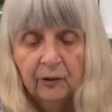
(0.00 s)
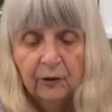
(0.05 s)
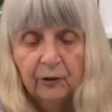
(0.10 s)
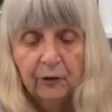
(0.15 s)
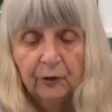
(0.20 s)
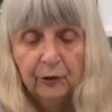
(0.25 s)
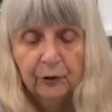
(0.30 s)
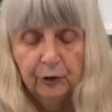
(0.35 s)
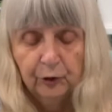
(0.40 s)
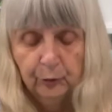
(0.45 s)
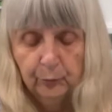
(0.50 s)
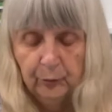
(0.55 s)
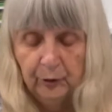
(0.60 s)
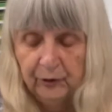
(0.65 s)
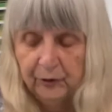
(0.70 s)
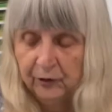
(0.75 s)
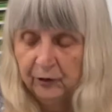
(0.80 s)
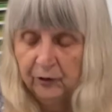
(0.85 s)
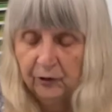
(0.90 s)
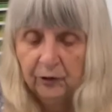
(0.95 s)
on your
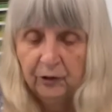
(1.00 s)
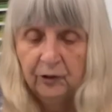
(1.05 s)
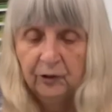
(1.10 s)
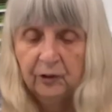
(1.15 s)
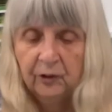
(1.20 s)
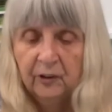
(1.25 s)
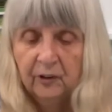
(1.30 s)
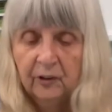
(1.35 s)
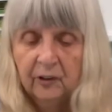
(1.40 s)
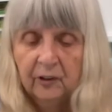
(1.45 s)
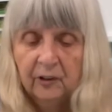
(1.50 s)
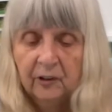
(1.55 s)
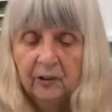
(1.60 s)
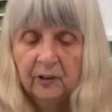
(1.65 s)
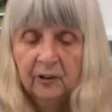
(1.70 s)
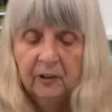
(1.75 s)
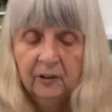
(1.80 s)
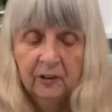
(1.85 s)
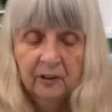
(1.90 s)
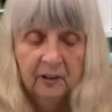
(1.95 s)
box.
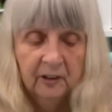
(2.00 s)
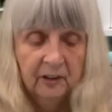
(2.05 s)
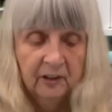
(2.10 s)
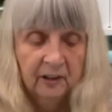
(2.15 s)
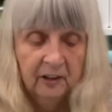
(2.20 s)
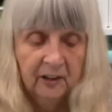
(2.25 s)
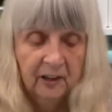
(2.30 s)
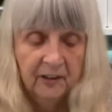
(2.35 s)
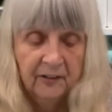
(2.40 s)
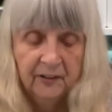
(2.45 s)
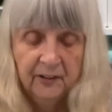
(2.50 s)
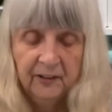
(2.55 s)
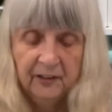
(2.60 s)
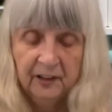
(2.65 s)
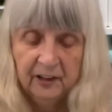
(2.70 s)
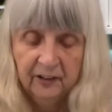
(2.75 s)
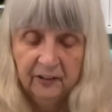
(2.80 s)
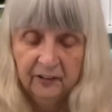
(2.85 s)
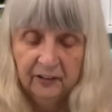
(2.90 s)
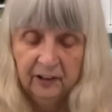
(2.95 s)
And the
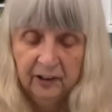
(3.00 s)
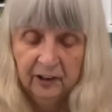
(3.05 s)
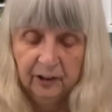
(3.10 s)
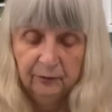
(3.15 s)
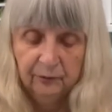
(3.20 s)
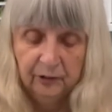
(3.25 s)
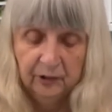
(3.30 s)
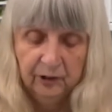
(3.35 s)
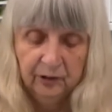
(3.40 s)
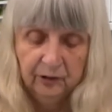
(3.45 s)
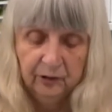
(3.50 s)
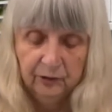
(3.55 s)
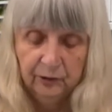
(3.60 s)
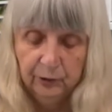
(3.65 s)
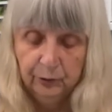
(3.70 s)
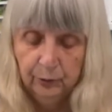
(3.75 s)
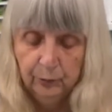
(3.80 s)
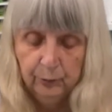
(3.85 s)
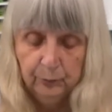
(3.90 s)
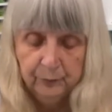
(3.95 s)
next thing I'm going to
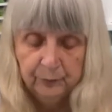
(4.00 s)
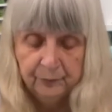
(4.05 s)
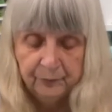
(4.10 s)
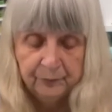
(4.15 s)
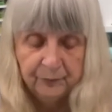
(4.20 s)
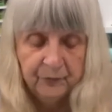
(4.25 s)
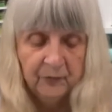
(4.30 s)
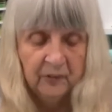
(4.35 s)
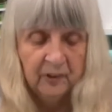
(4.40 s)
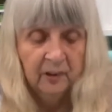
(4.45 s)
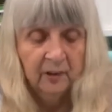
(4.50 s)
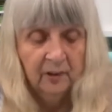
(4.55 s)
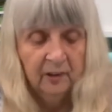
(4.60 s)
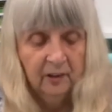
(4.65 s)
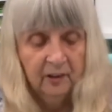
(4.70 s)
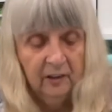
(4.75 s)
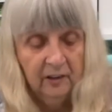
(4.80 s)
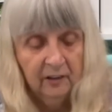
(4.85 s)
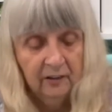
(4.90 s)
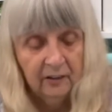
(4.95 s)
do
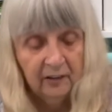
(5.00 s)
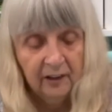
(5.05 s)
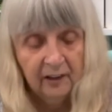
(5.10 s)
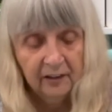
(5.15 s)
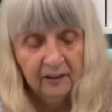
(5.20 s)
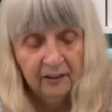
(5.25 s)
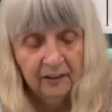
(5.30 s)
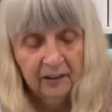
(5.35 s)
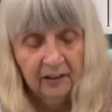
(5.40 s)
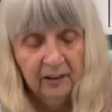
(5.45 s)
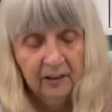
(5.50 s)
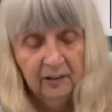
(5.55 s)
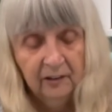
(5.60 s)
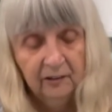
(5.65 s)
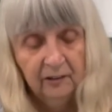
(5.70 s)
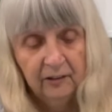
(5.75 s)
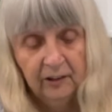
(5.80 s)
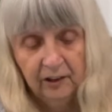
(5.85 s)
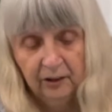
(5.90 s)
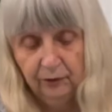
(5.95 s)
is add the
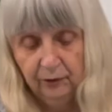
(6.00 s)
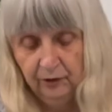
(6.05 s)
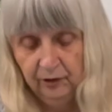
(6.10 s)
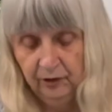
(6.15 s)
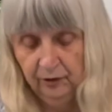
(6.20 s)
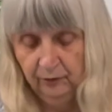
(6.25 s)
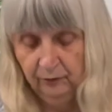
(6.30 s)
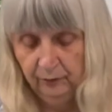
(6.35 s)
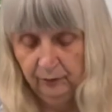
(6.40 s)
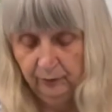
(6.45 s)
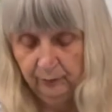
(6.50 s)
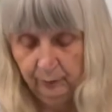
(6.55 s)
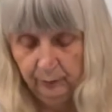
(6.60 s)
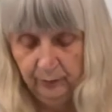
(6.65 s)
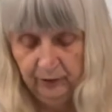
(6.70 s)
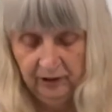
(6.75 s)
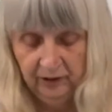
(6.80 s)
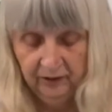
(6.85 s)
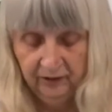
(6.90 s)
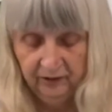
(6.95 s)
decorative
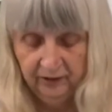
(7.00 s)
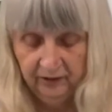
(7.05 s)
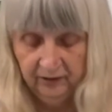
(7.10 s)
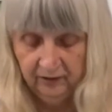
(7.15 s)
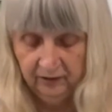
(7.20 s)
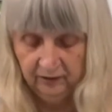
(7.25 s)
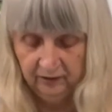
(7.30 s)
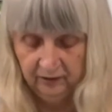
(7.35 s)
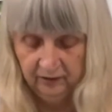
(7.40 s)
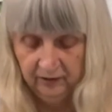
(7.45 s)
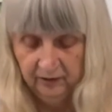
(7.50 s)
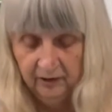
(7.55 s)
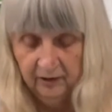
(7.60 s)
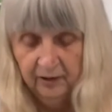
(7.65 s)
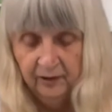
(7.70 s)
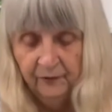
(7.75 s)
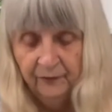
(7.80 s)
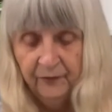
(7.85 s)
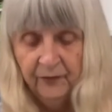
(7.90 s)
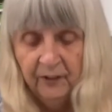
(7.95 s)
pieces.
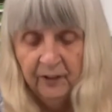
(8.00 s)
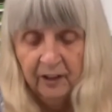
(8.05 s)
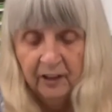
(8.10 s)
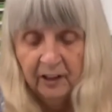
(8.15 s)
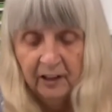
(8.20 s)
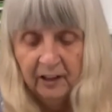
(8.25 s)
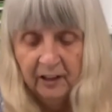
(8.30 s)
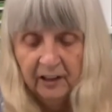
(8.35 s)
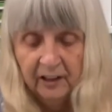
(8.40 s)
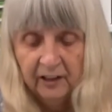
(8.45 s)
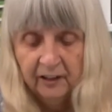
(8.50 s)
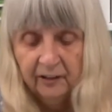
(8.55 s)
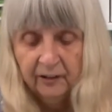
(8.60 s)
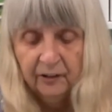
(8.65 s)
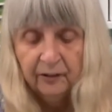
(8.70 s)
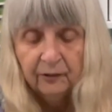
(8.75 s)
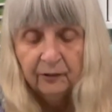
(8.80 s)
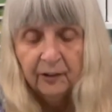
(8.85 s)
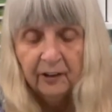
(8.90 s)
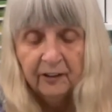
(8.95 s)
And
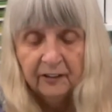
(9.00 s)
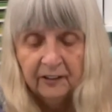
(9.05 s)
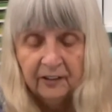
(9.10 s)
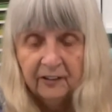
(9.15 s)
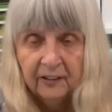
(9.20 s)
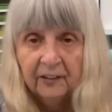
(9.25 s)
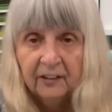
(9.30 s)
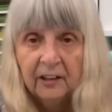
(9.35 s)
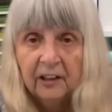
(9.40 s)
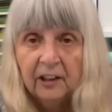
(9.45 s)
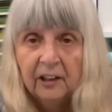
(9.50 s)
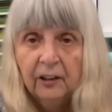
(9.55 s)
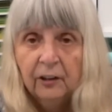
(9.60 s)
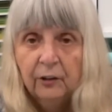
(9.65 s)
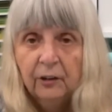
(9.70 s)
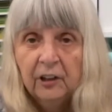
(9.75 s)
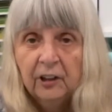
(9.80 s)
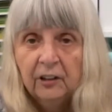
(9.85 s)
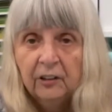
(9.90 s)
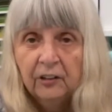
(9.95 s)
as I say, you
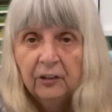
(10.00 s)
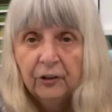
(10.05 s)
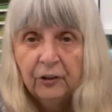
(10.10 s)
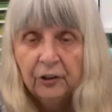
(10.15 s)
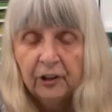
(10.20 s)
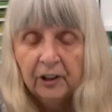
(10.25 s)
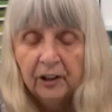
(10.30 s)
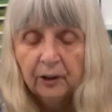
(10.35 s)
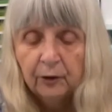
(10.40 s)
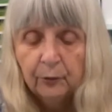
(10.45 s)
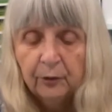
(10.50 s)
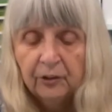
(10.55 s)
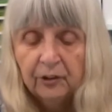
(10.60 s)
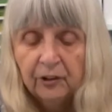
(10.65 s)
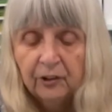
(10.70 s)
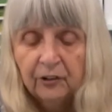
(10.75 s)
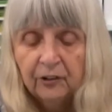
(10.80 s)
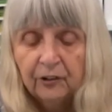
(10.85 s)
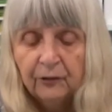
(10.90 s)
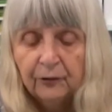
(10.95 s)
need to check which
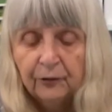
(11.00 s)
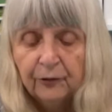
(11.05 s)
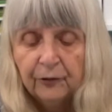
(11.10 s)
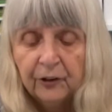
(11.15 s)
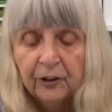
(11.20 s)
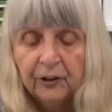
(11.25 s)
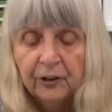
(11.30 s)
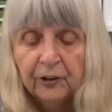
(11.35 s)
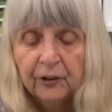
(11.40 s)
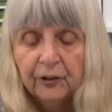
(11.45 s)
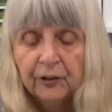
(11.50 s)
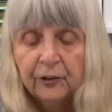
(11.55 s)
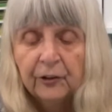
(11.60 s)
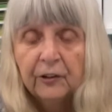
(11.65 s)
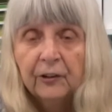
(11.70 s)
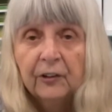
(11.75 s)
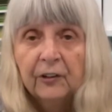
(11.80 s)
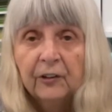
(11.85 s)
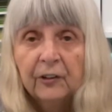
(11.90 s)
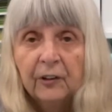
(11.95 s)
is the front
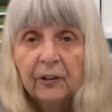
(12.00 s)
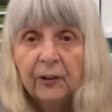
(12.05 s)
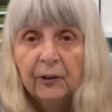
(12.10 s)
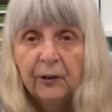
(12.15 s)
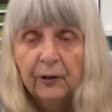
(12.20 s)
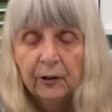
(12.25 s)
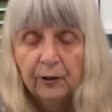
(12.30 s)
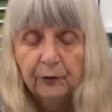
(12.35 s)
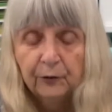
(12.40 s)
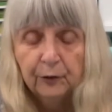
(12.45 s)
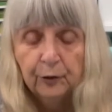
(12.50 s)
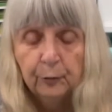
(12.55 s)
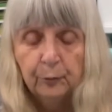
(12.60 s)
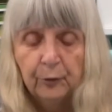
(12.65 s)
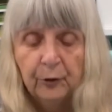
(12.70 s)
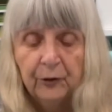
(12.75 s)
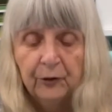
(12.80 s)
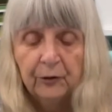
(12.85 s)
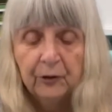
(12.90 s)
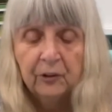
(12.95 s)
of your
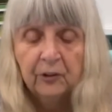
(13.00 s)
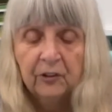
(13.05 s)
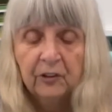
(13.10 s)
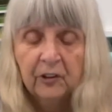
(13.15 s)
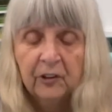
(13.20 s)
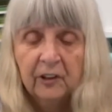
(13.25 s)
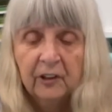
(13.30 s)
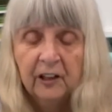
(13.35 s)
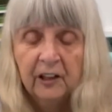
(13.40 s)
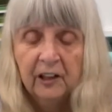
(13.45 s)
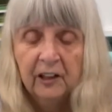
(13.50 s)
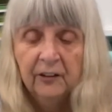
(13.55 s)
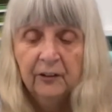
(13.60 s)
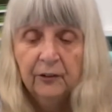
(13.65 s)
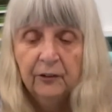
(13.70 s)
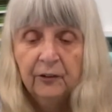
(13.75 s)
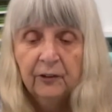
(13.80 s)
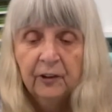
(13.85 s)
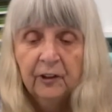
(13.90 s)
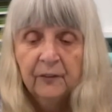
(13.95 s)
box, and
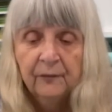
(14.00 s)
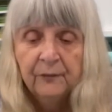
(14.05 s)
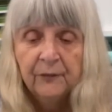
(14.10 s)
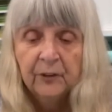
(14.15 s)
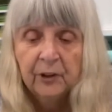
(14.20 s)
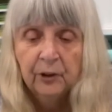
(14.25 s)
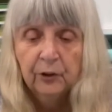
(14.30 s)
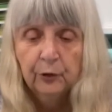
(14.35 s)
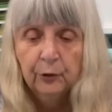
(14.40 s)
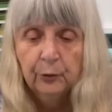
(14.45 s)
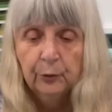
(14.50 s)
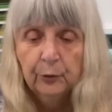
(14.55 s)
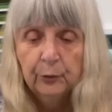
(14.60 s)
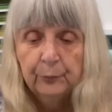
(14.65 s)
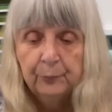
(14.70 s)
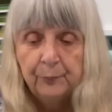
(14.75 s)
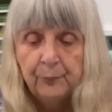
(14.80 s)
your